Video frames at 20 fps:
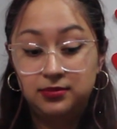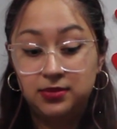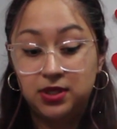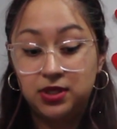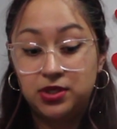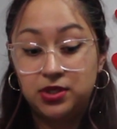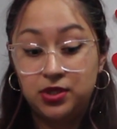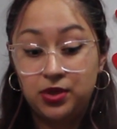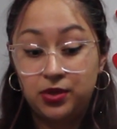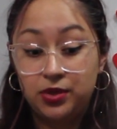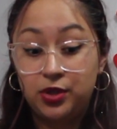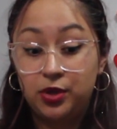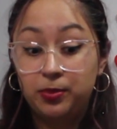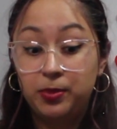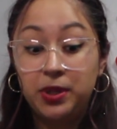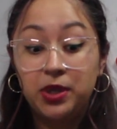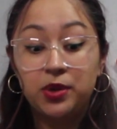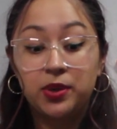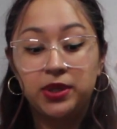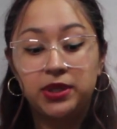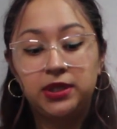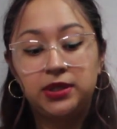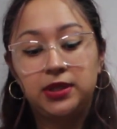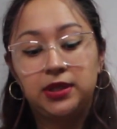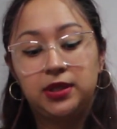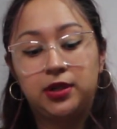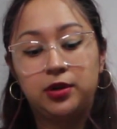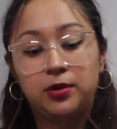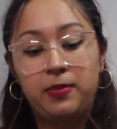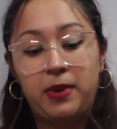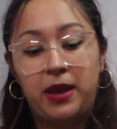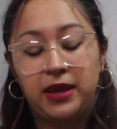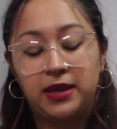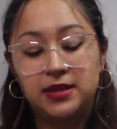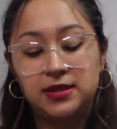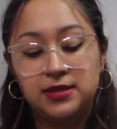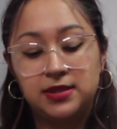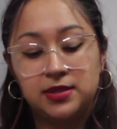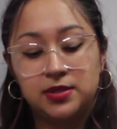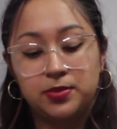So they'll be going in the little
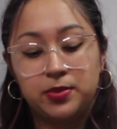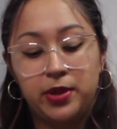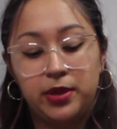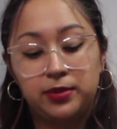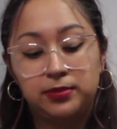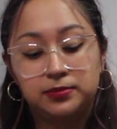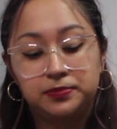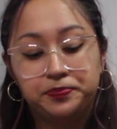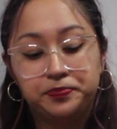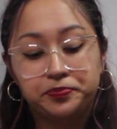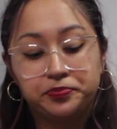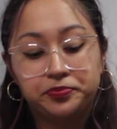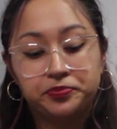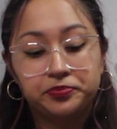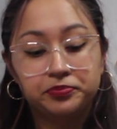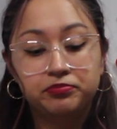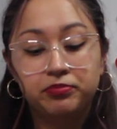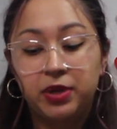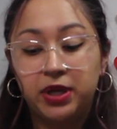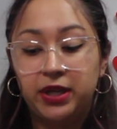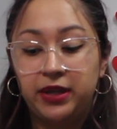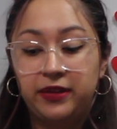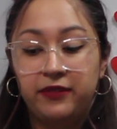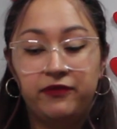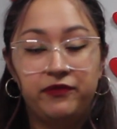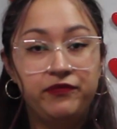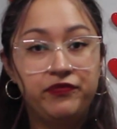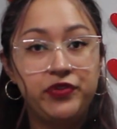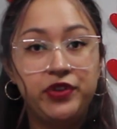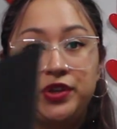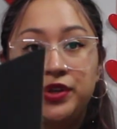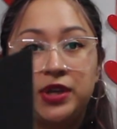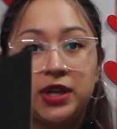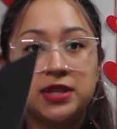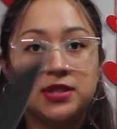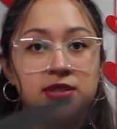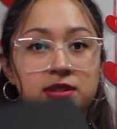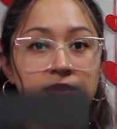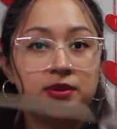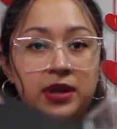baggies as well. But if you
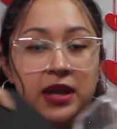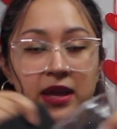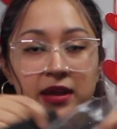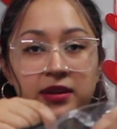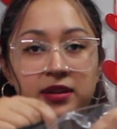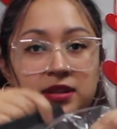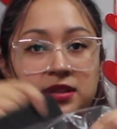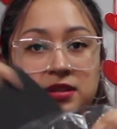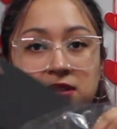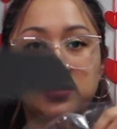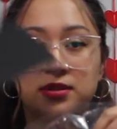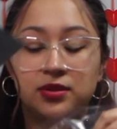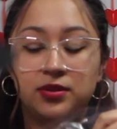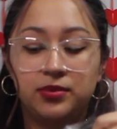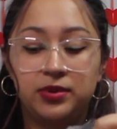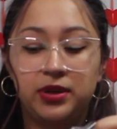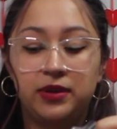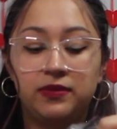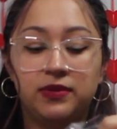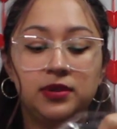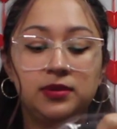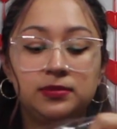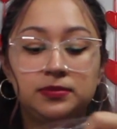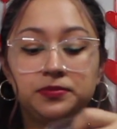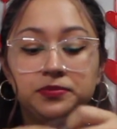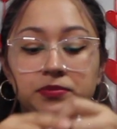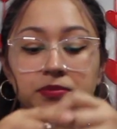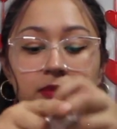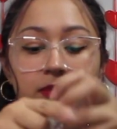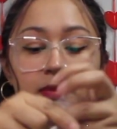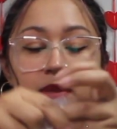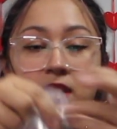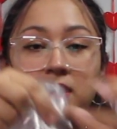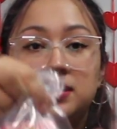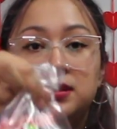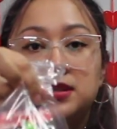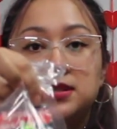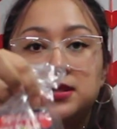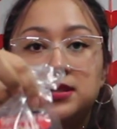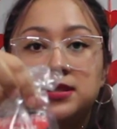guys don't add these or whatever,
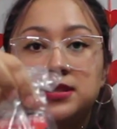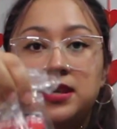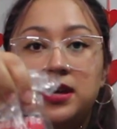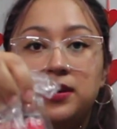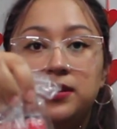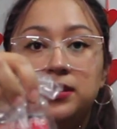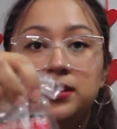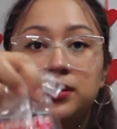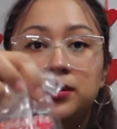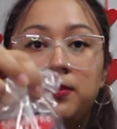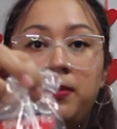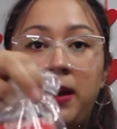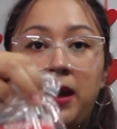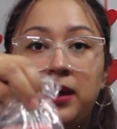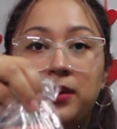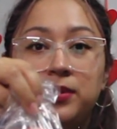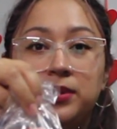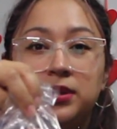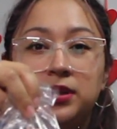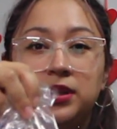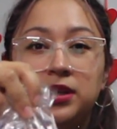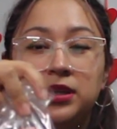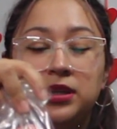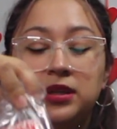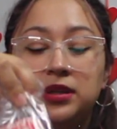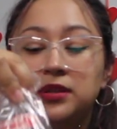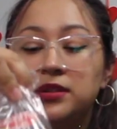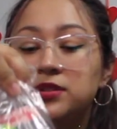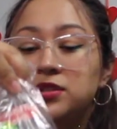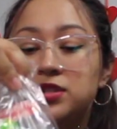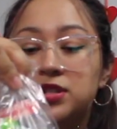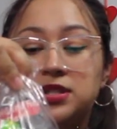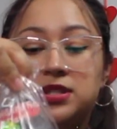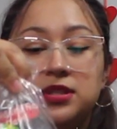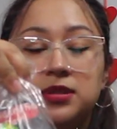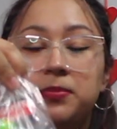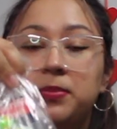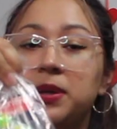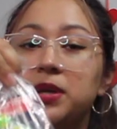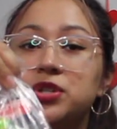this is how a little bag would look. Just
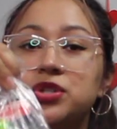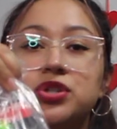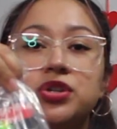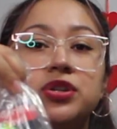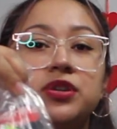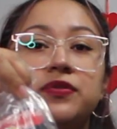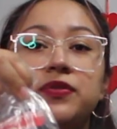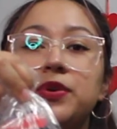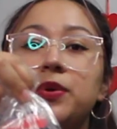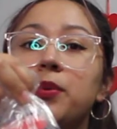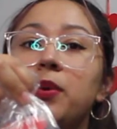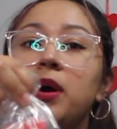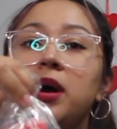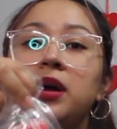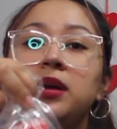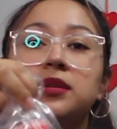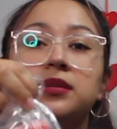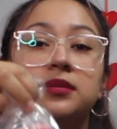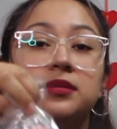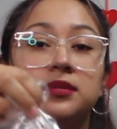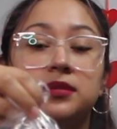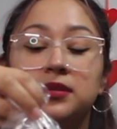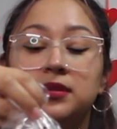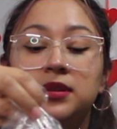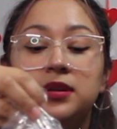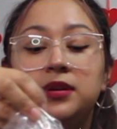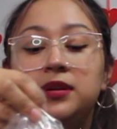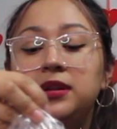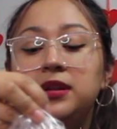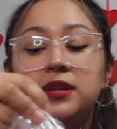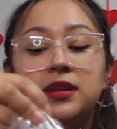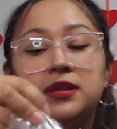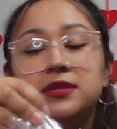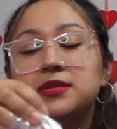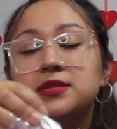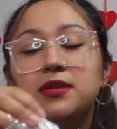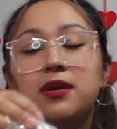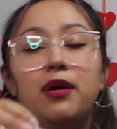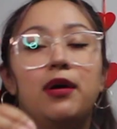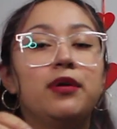a picture if you want. Literally,
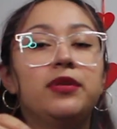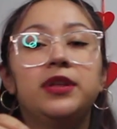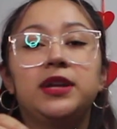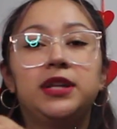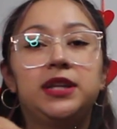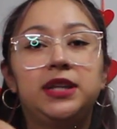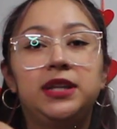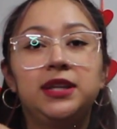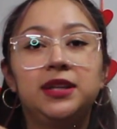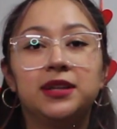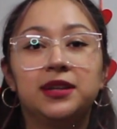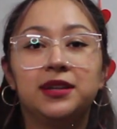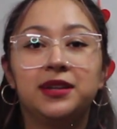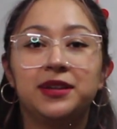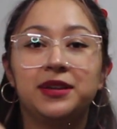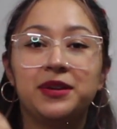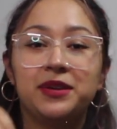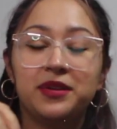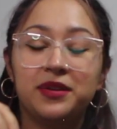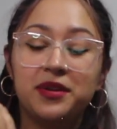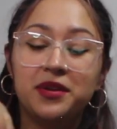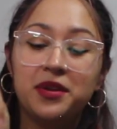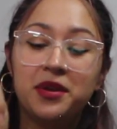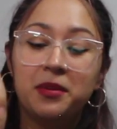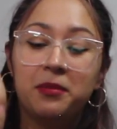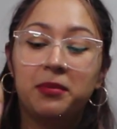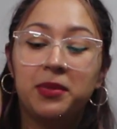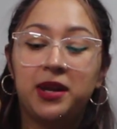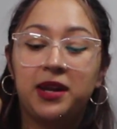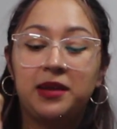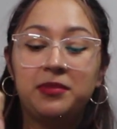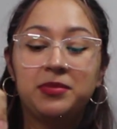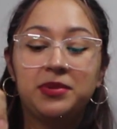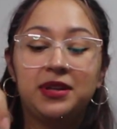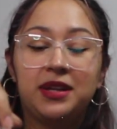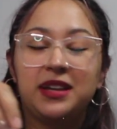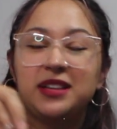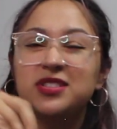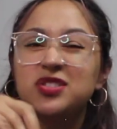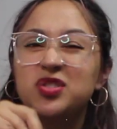that's all they need. But I'm an
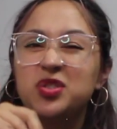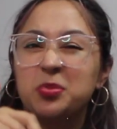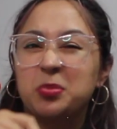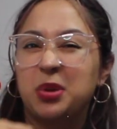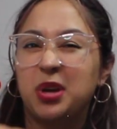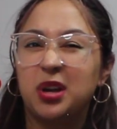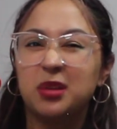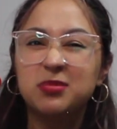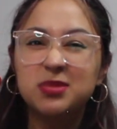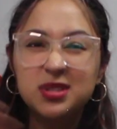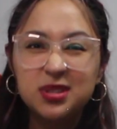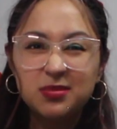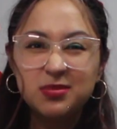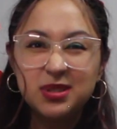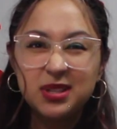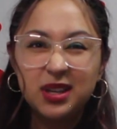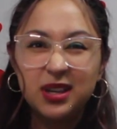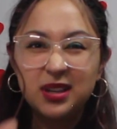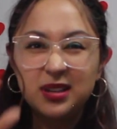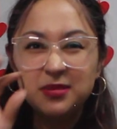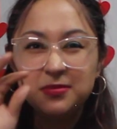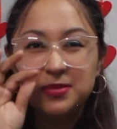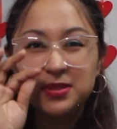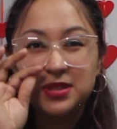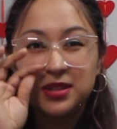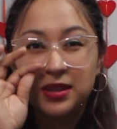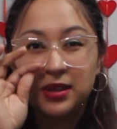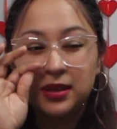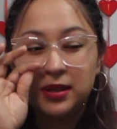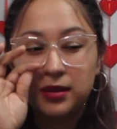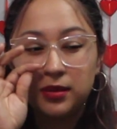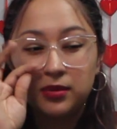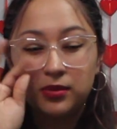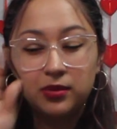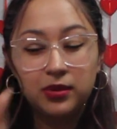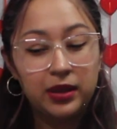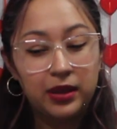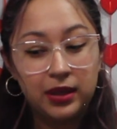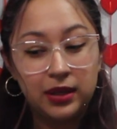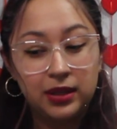extra mom sometimes,
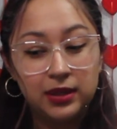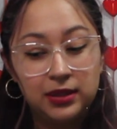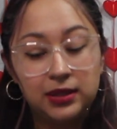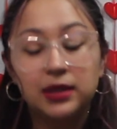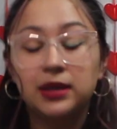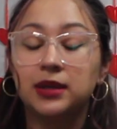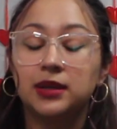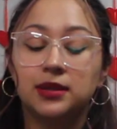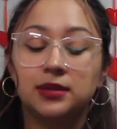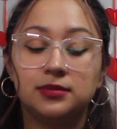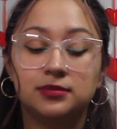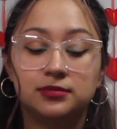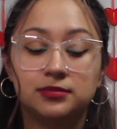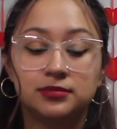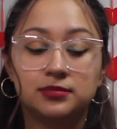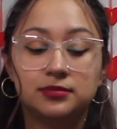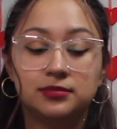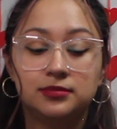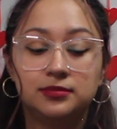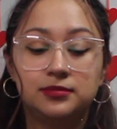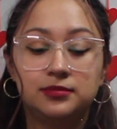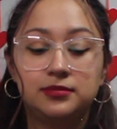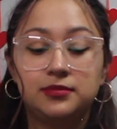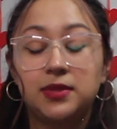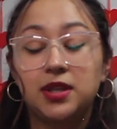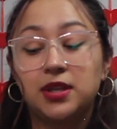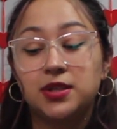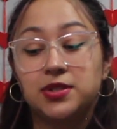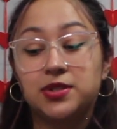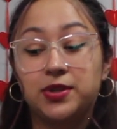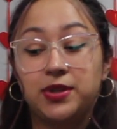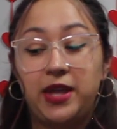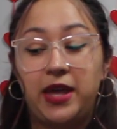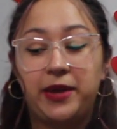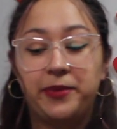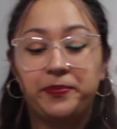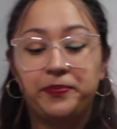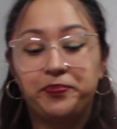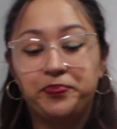and so yeah.